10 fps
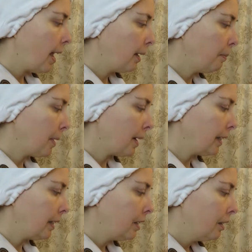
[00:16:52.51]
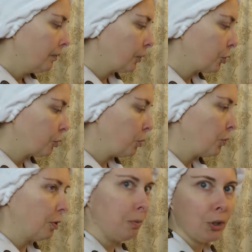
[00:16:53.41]
and body for
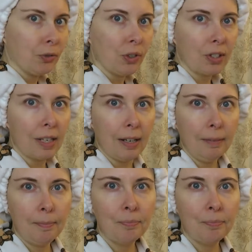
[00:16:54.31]
smooth and beautiful skin.